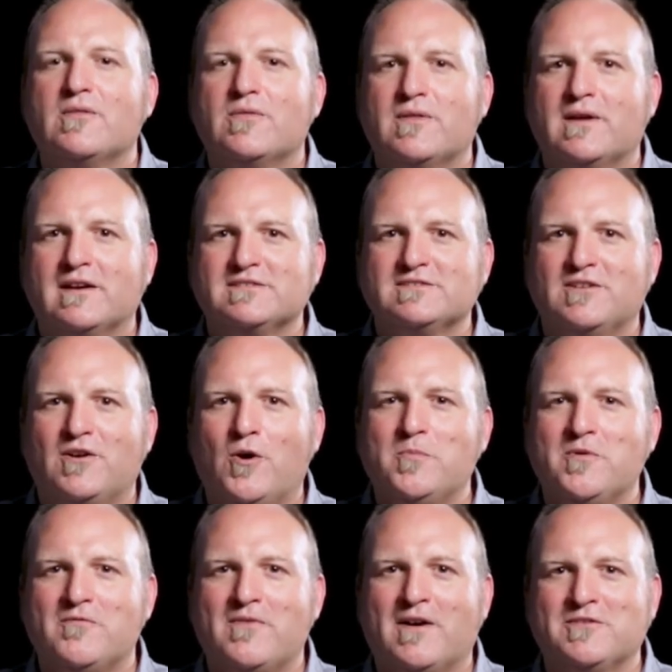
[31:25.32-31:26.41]
Thanks. Hope
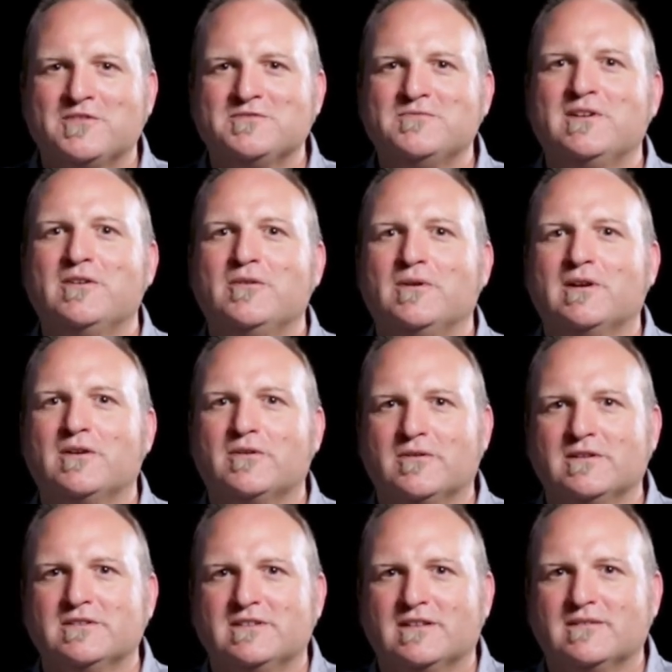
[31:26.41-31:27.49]
you found this video
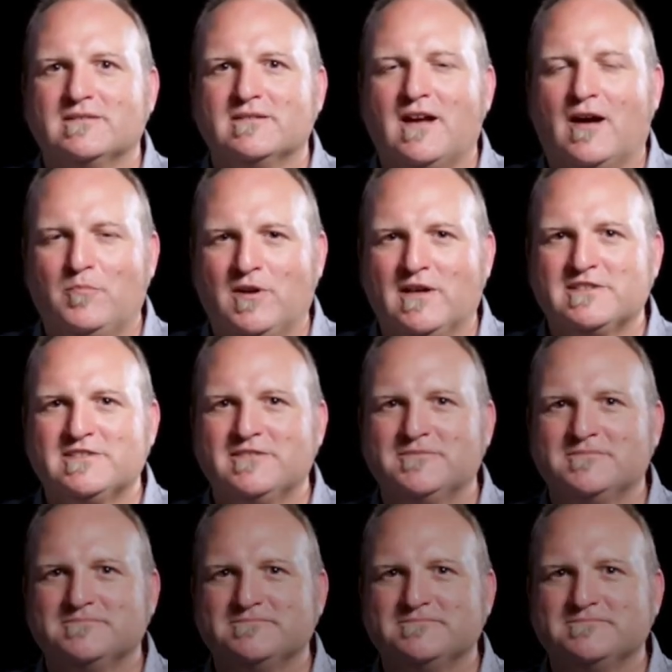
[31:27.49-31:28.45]
encouraging. God bless you.